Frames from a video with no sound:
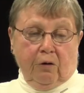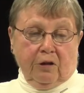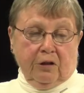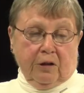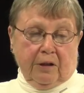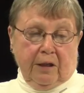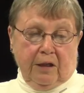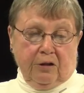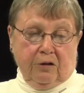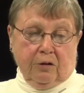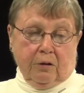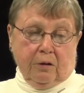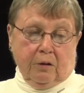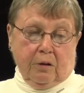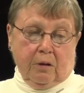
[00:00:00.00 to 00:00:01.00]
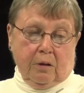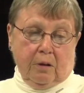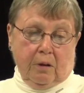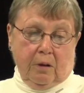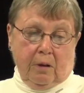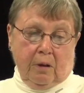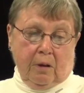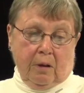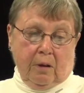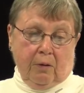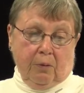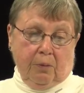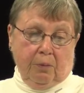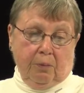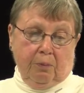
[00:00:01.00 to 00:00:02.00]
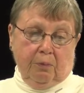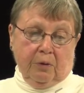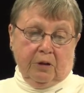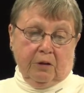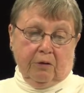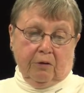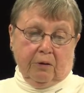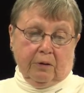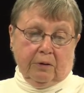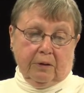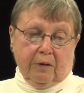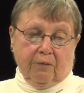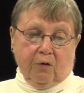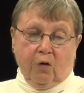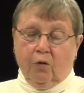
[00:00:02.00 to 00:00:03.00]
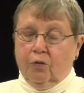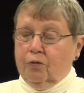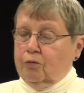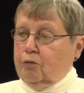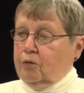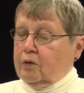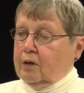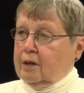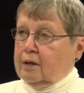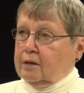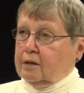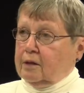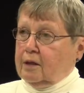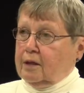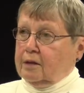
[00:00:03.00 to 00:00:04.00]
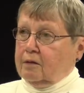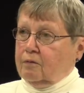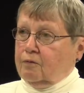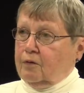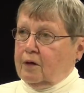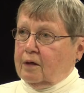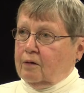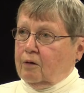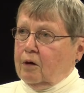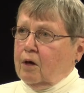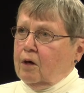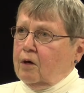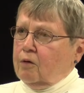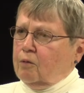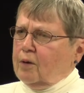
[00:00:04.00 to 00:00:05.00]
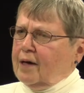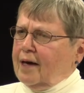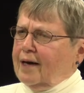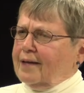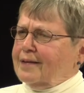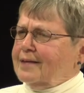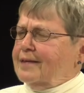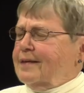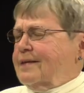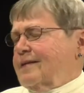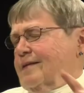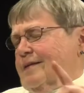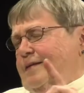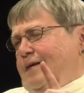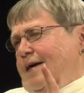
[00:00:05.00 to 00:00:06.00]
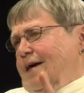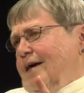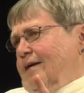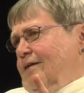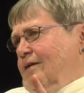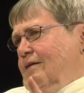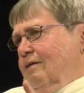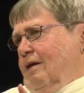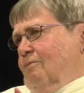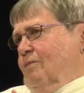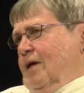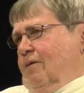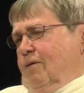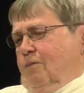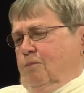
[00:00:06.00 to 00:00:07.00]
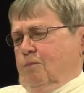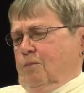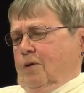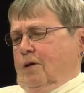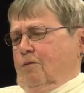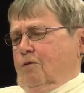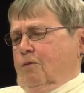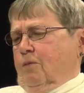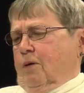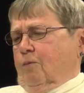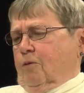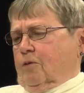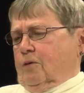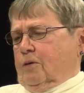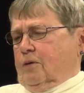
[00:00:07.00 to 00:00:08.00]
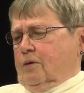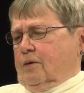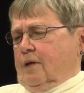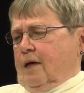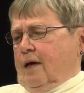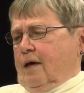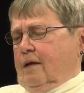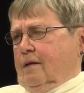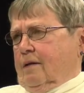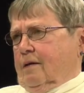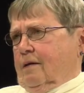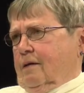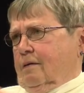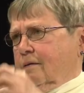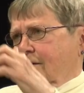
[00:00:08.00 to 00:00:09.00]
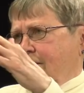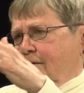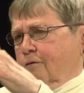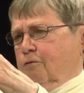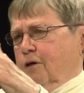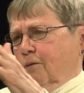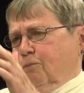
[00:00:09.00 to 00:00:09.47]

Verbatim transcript: education uh, materials up go through the education fund. We had the Citizens Guide maybe Bill remembers that the Green